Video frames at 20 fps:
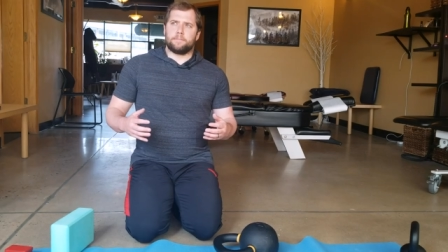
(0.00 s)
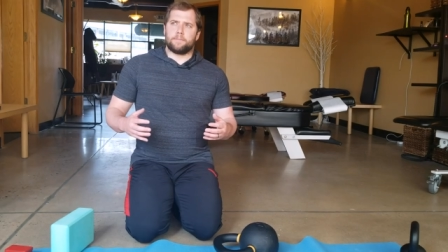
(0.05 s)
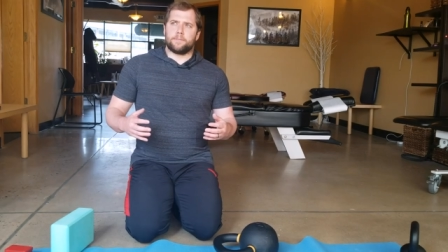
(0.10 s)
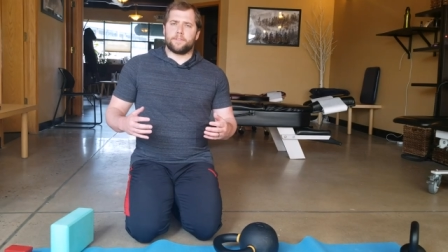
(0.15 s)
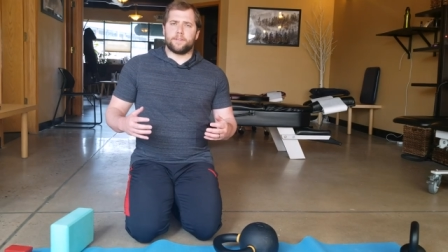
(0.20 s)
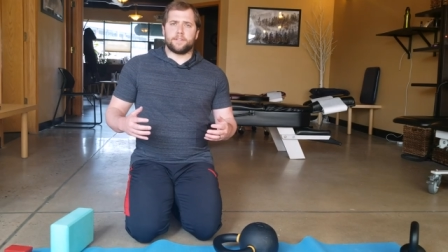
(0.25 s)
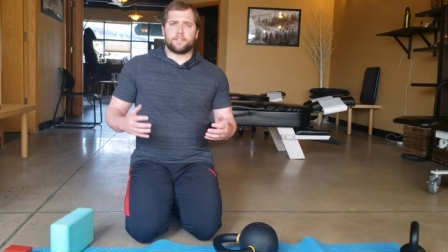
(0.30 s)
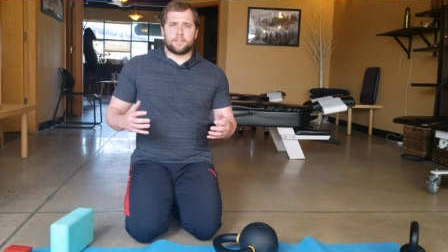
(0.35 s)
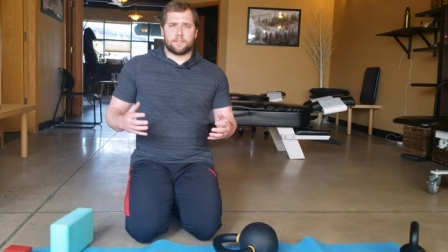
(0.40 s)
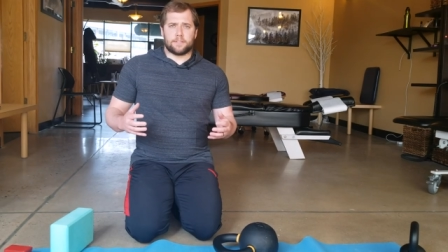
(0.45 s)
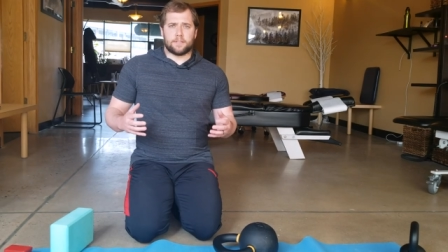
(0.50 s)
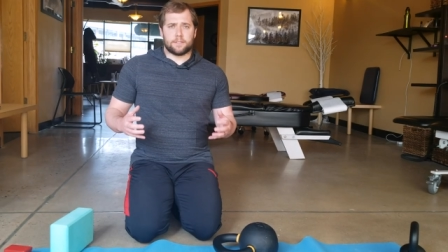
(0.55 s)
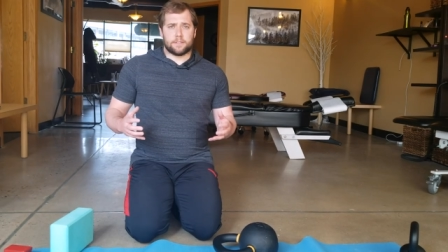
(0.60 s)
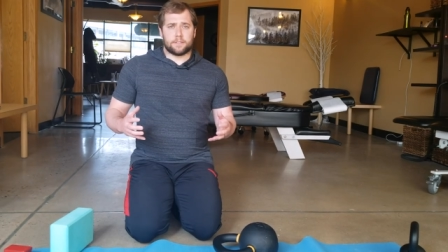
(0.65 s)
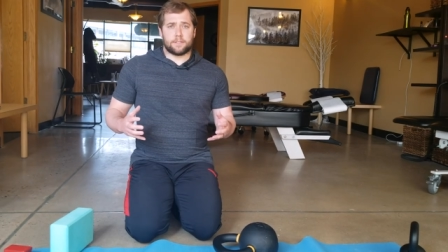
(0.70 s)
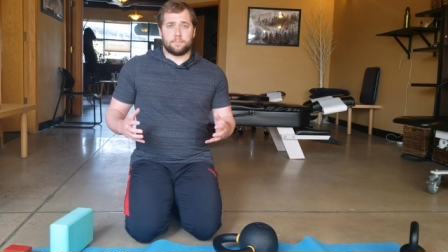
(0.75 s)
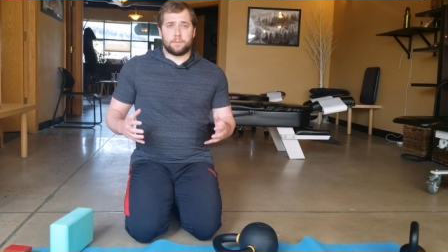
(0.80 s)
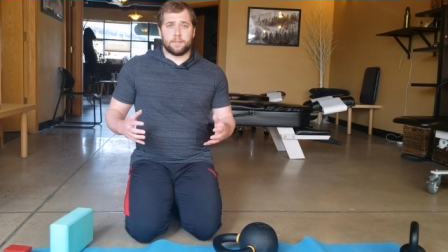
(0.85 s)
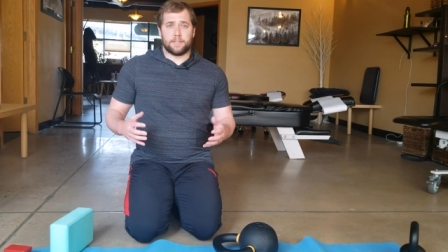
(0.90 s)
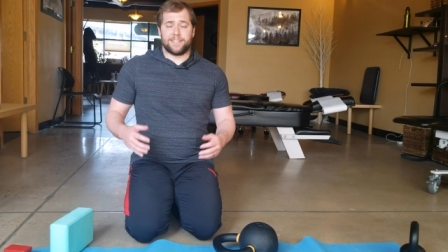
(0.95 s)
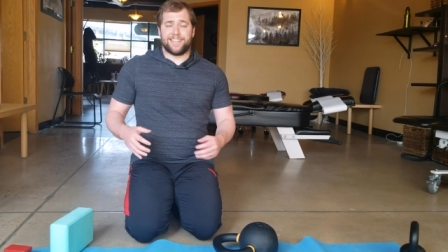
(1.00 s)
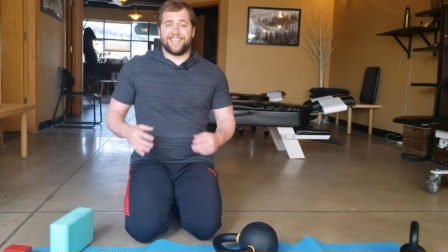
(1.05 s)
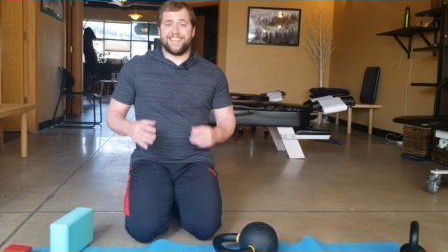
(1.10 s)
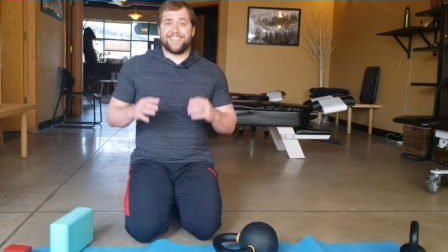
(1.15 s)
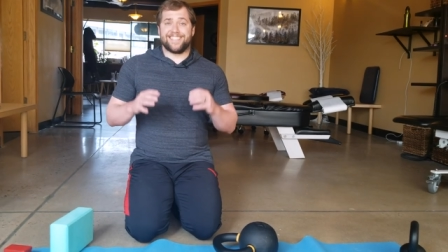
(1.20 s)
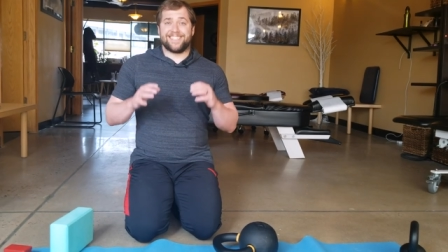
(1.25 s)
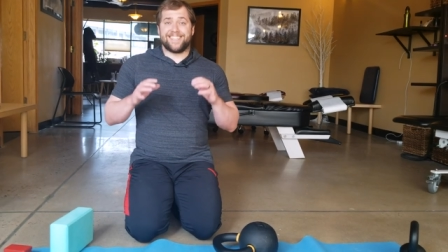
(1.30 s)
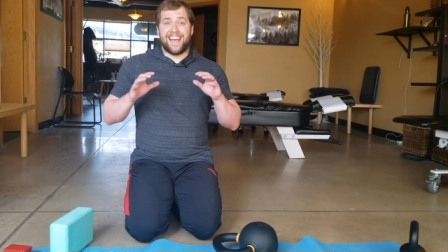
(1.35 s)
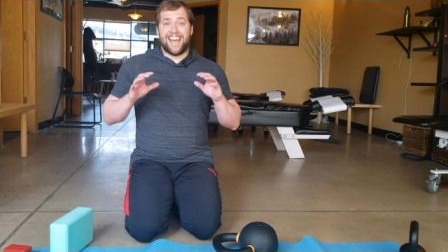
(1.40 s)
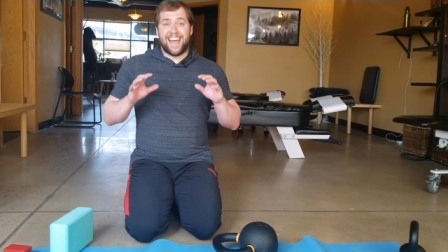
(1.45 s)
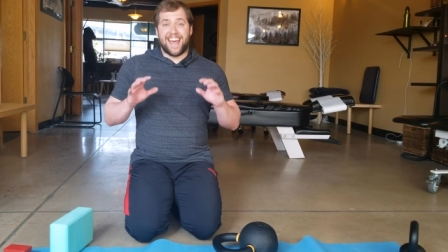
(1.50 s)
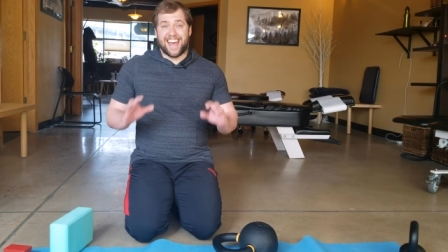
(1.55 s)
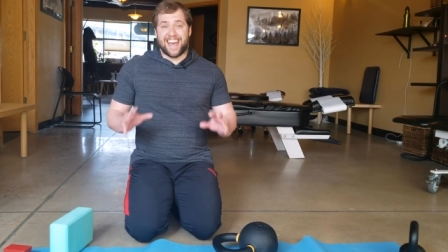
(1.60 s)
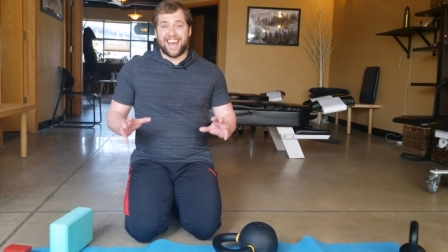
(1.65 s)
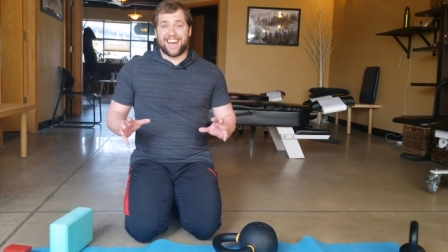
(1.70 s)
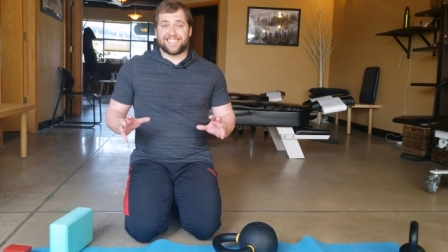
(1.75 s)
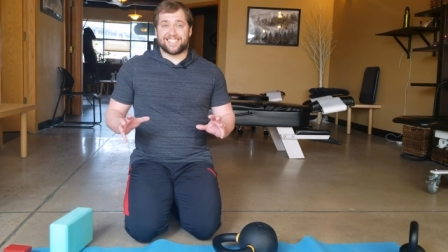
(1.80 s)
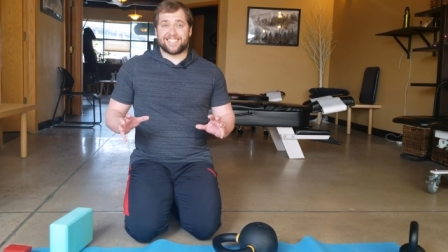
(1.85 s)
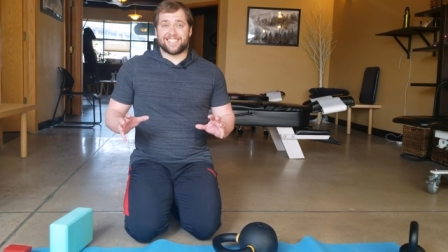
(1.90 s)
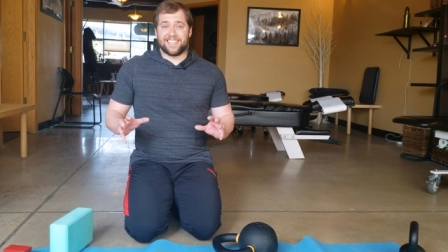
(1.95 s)
This stability is
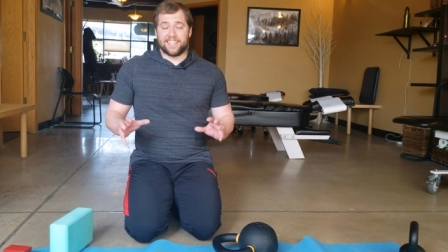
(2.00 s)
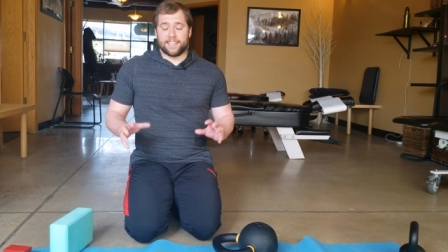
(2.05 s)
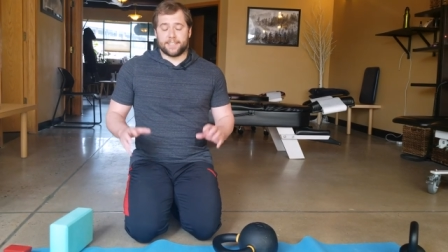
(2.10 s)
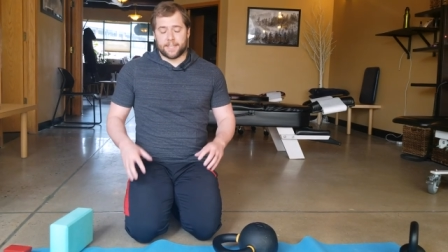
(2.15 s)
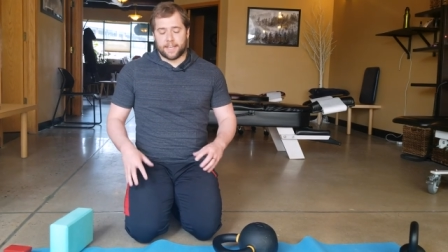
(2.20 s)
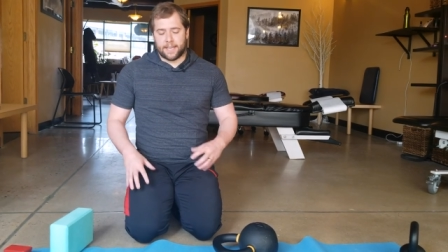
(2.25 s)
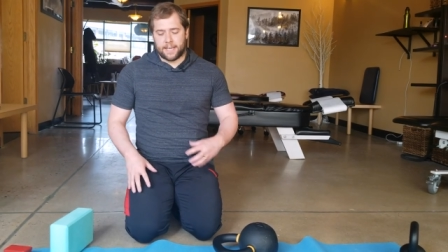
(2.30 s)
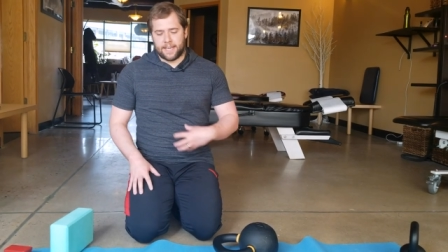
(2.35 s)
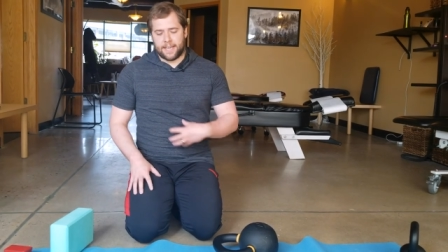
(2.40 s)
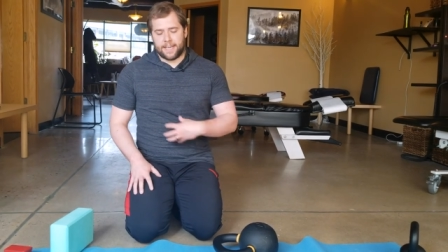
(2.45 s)
excellent